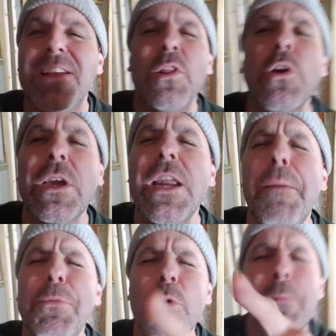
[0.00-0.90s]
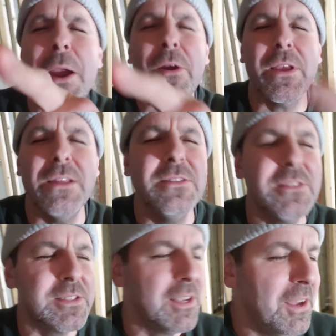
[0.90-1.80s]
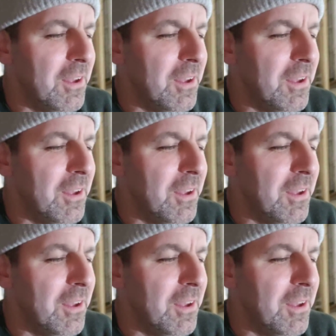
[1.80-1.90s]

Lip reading: Look it up, you Americans.